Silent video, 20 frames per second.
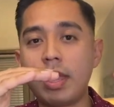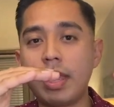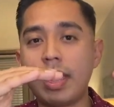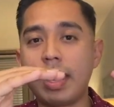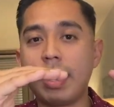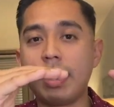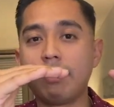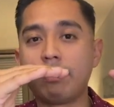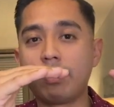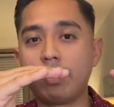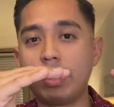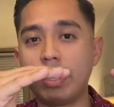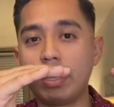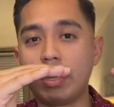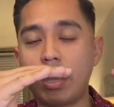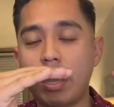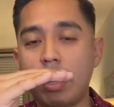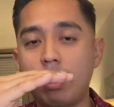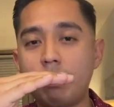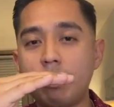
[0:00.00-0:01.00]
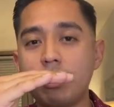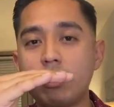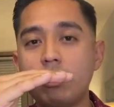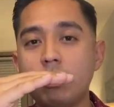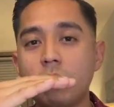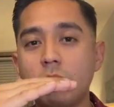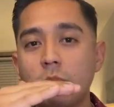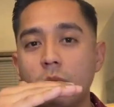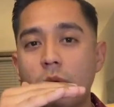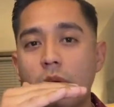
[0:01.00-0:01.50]
if the economy is
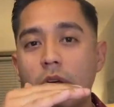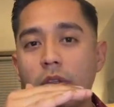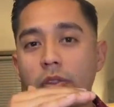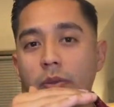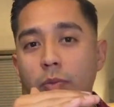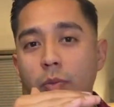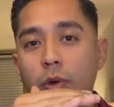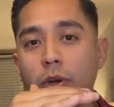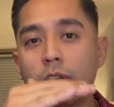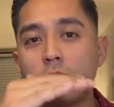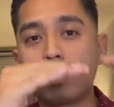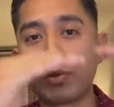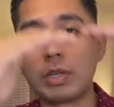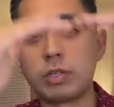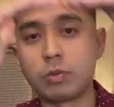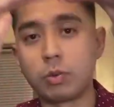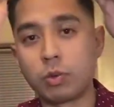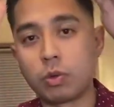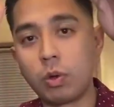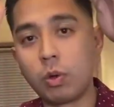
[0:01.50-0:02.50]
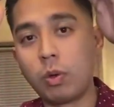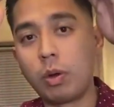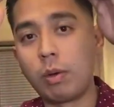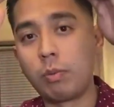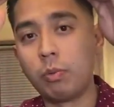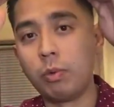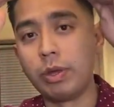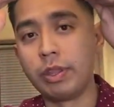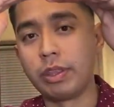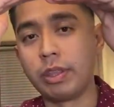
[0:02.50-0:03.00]
doing well, the mortgage rates will go up
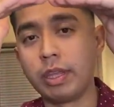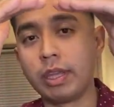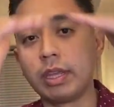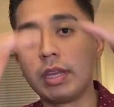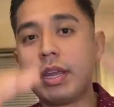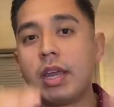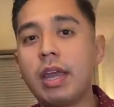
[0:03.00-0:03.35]
with it.